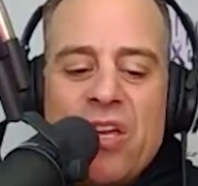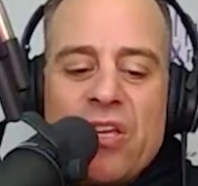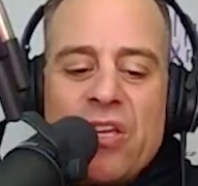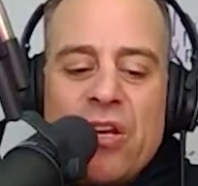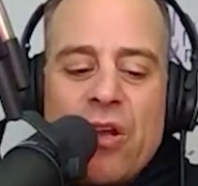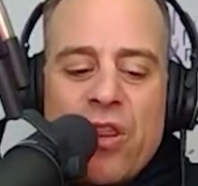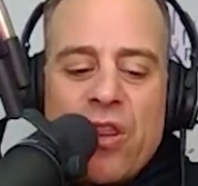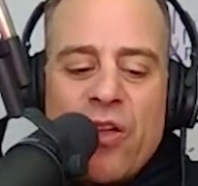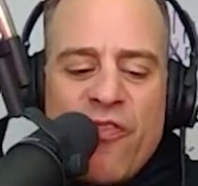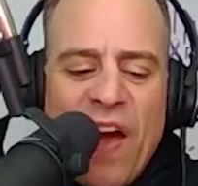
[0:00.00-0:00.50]

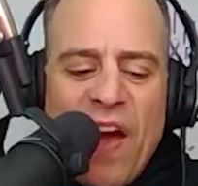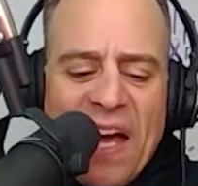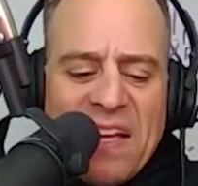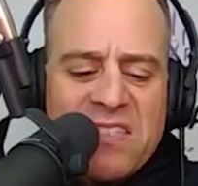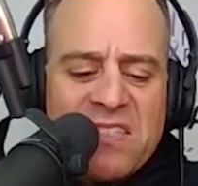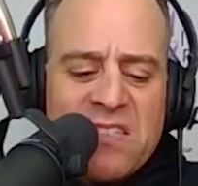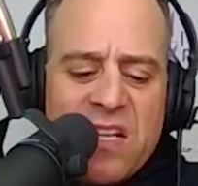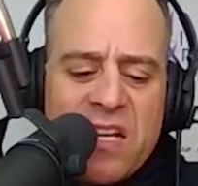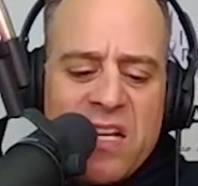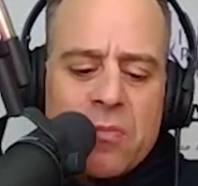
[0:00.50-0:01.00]
The
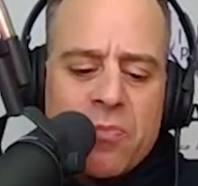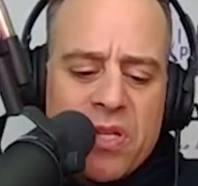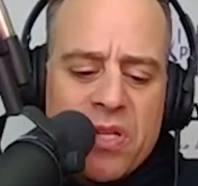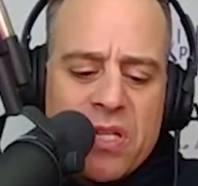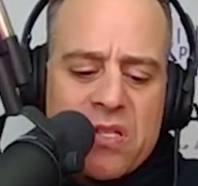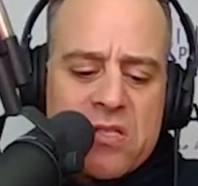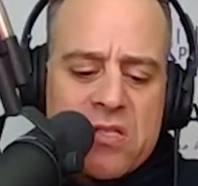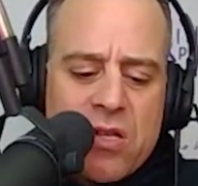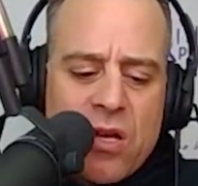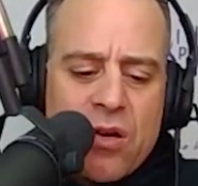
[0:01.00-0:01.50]
fascinating
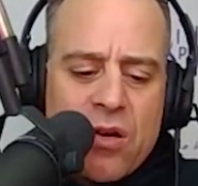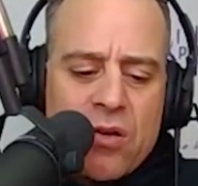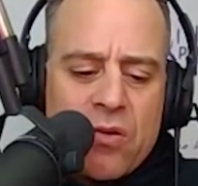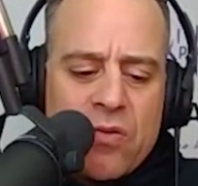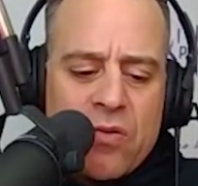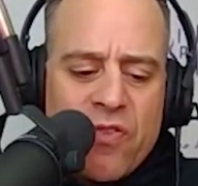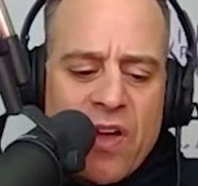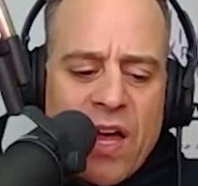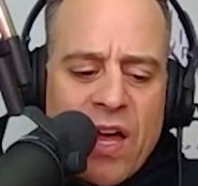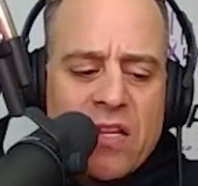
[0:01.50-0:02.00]
piece,
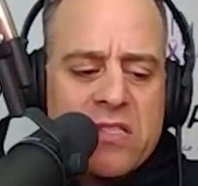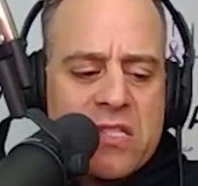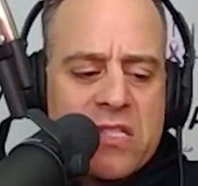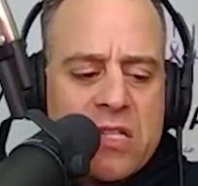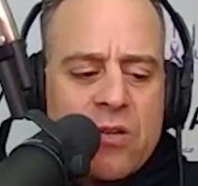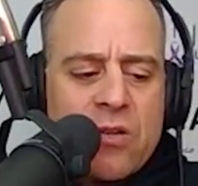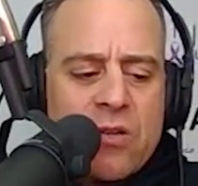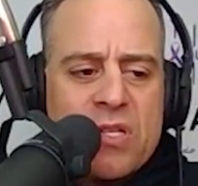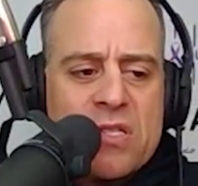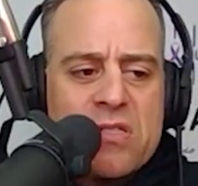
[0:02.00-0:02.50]
though,
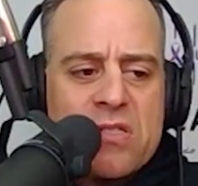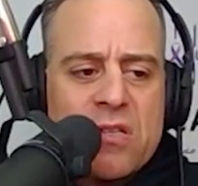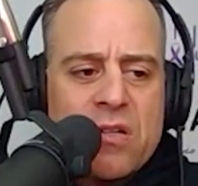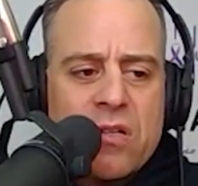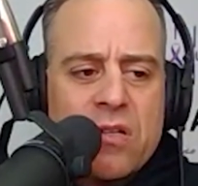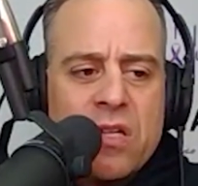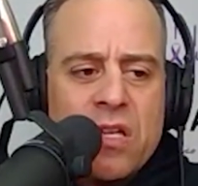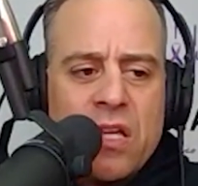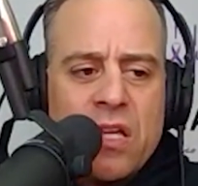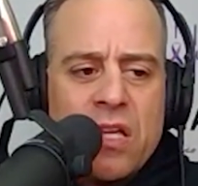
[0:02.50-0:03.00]
Valentino, is
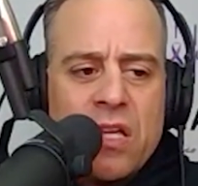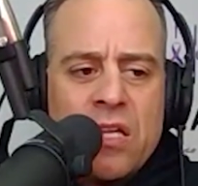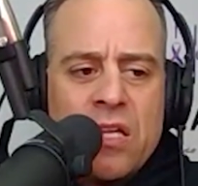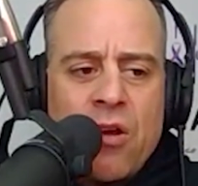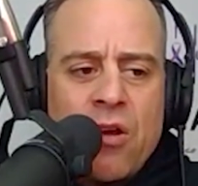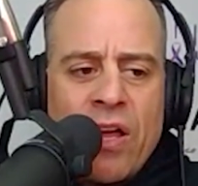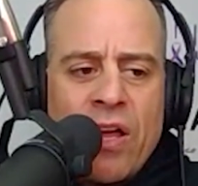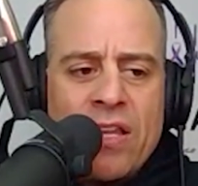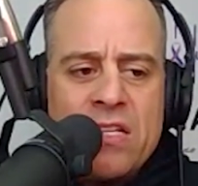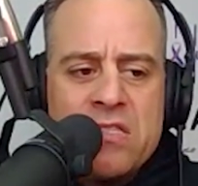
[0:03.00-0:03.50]
there,
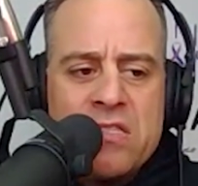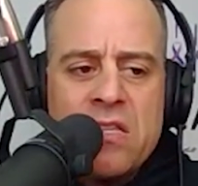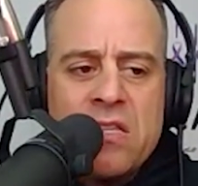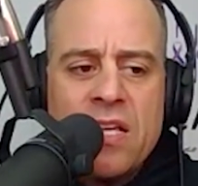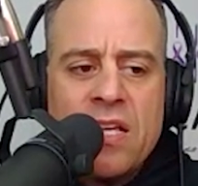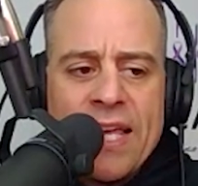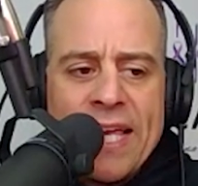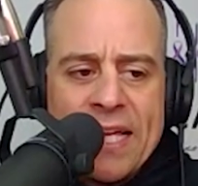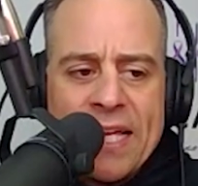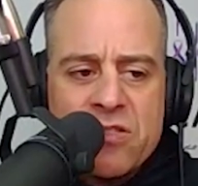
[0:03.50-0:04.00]
at least in
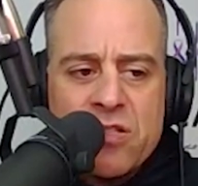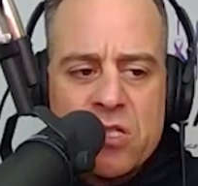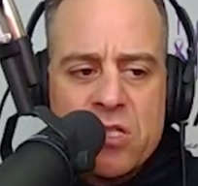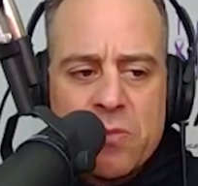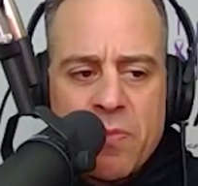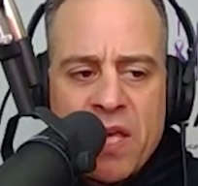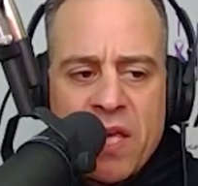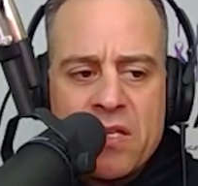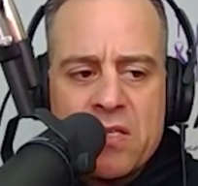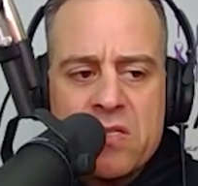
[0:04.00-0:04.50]
the cancer
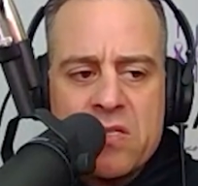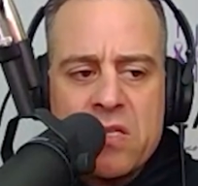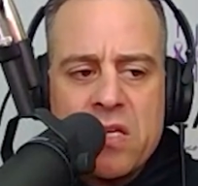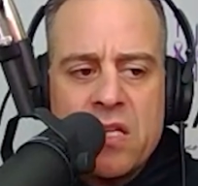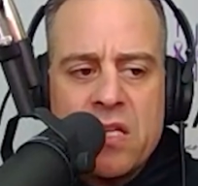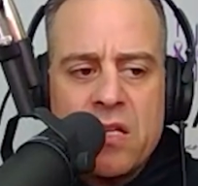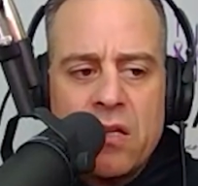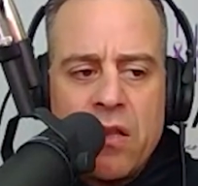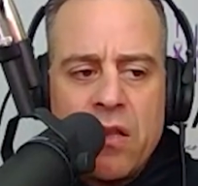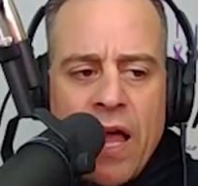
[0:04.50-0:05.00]
space,
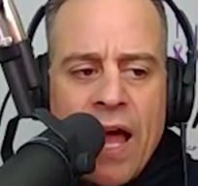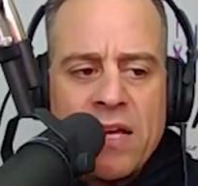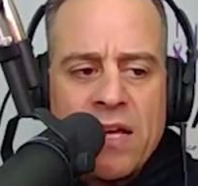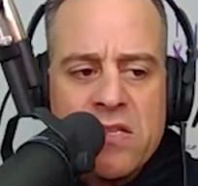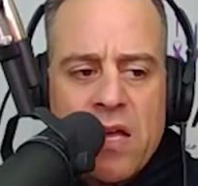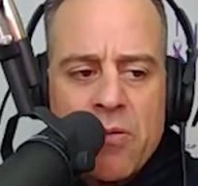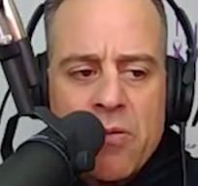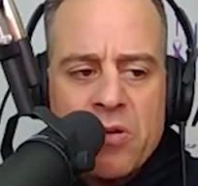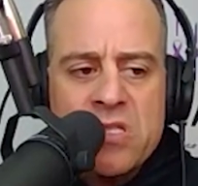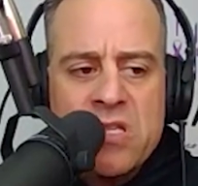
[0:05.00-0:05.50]
in the
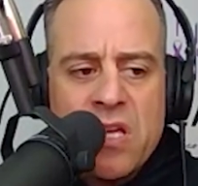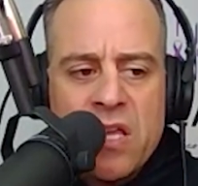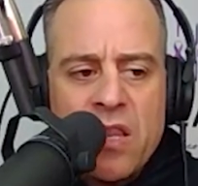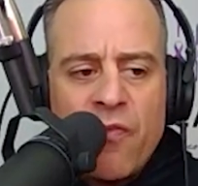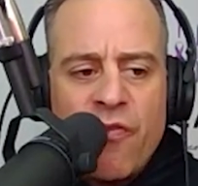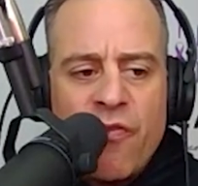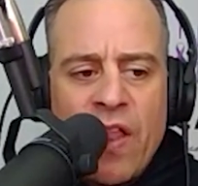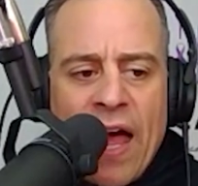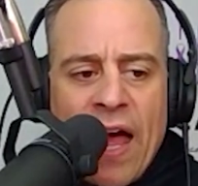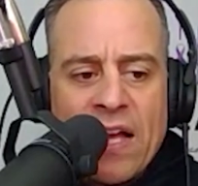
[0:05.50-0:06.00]
last
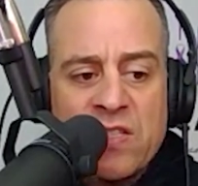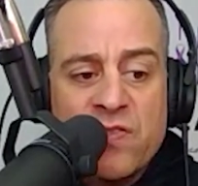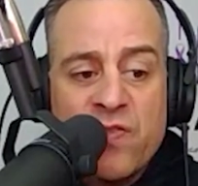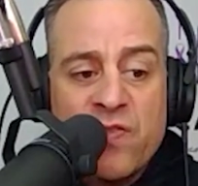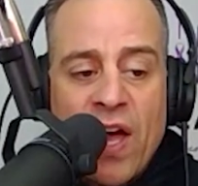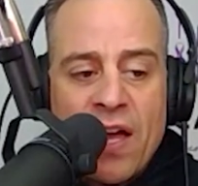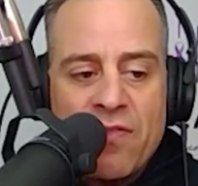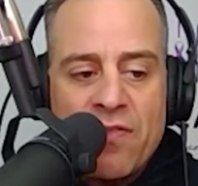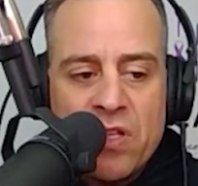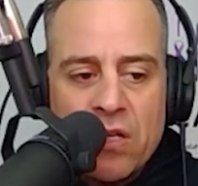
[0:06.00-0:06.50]

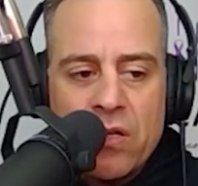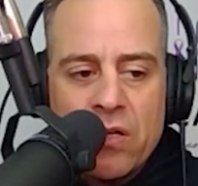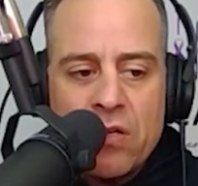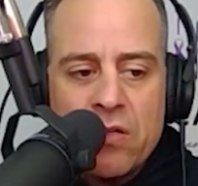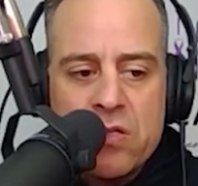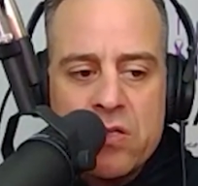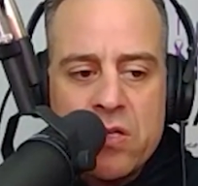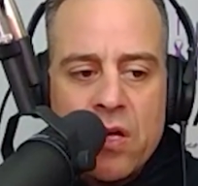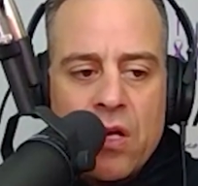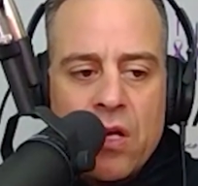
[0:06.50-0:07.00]
5
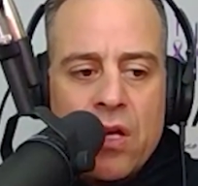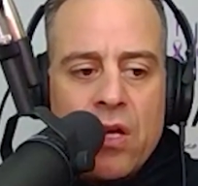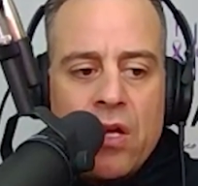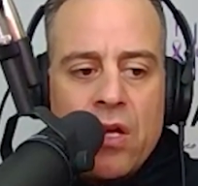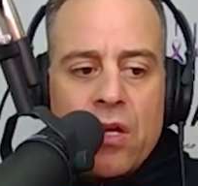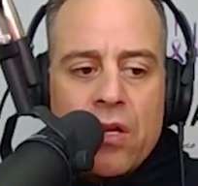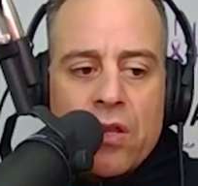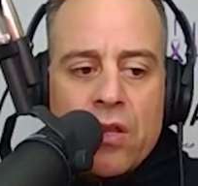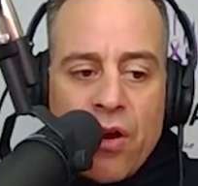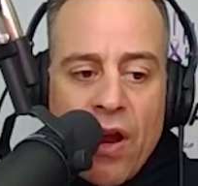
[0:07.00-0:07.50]
years,
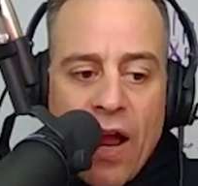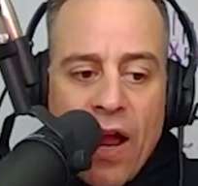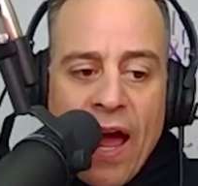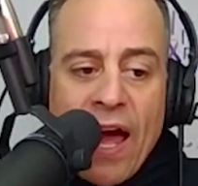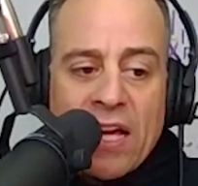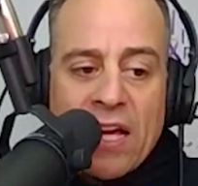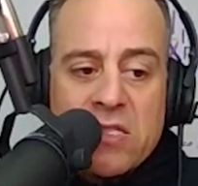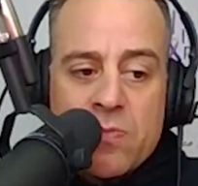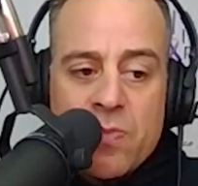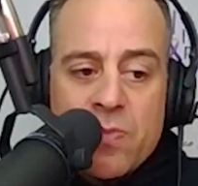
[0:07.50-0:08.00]
there
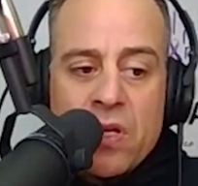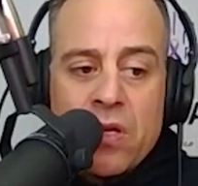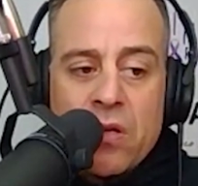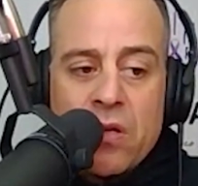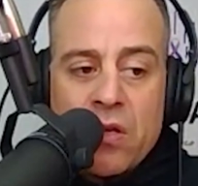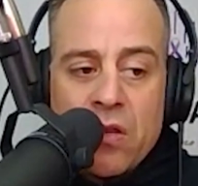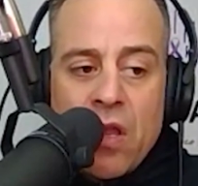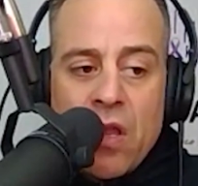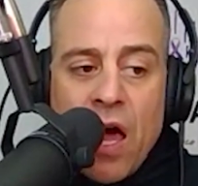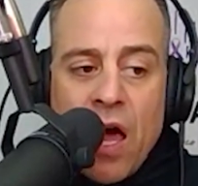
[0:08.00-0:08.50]
has been a
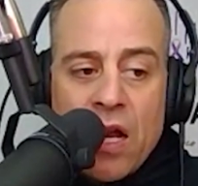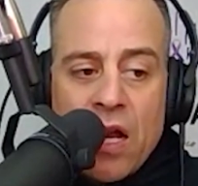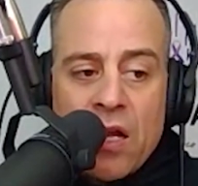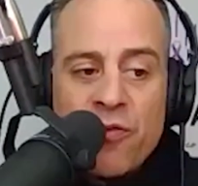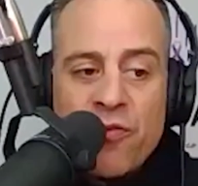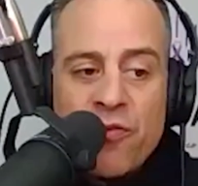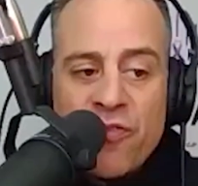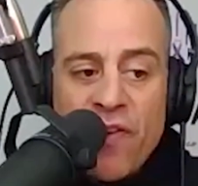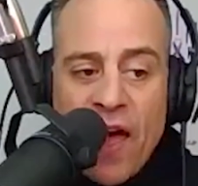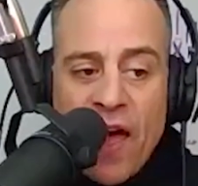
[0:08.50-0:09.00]
lot
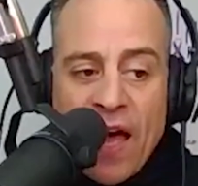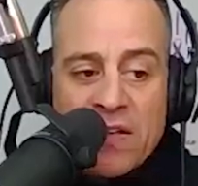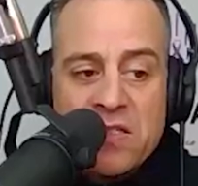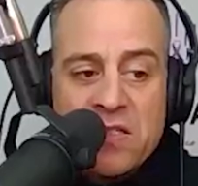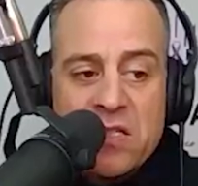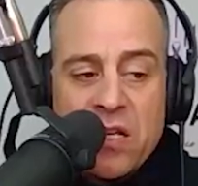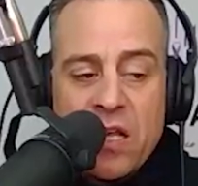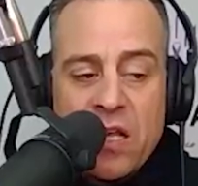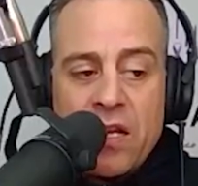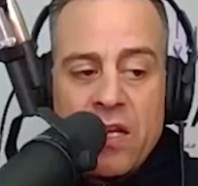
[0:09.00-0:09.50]
of
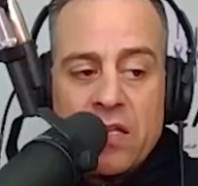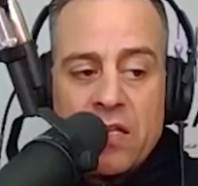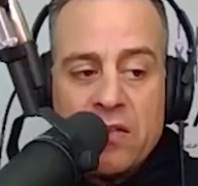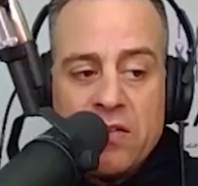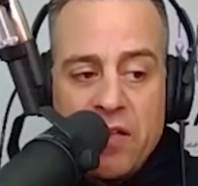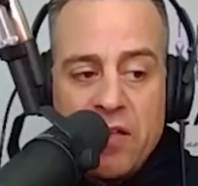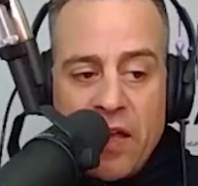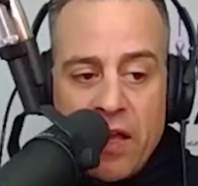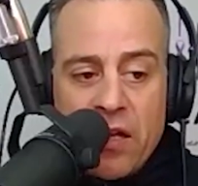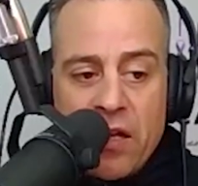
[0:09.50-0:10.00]
fascinating
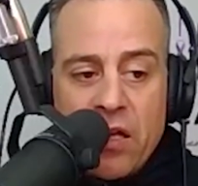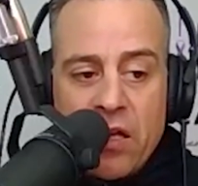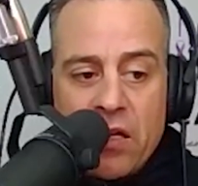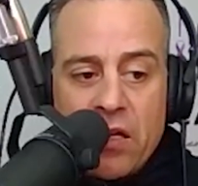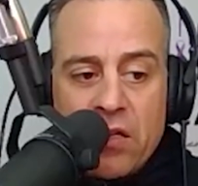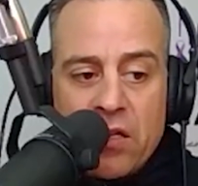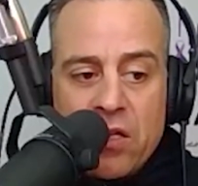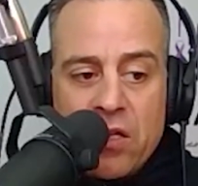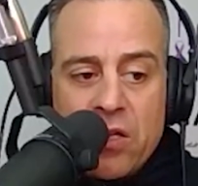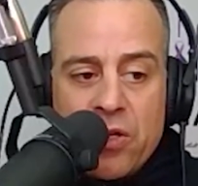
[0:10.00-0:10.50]
data